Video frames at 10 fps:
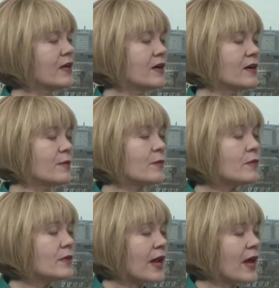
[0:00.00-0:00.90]

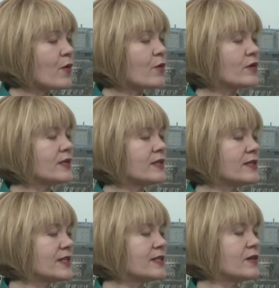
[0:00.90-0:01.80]
Now,
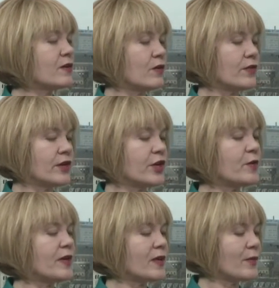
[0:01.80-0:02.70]
since the
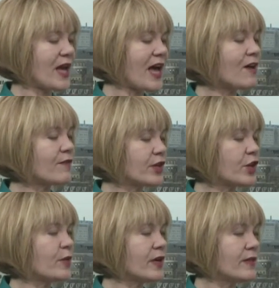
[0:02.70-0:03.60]
QE that we have, the
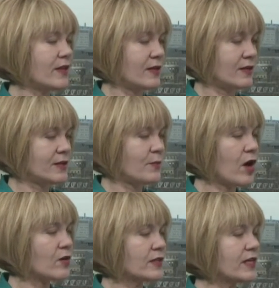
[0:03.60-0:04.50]
QE that is
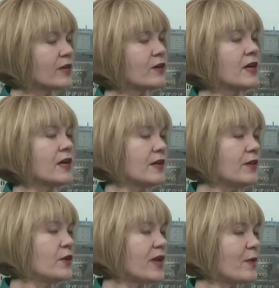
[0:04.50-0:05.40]
modeled here
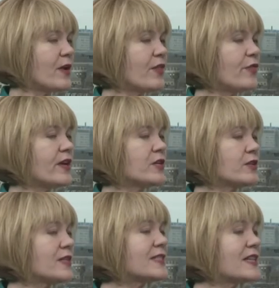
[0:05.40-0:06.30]
in the UK, we had
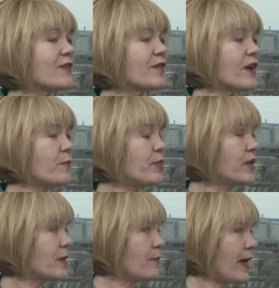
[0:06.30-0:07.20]
375
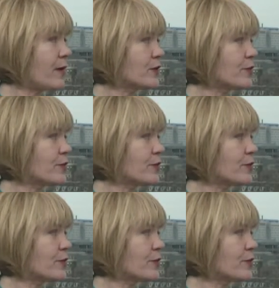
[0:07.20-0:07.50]
billion pounds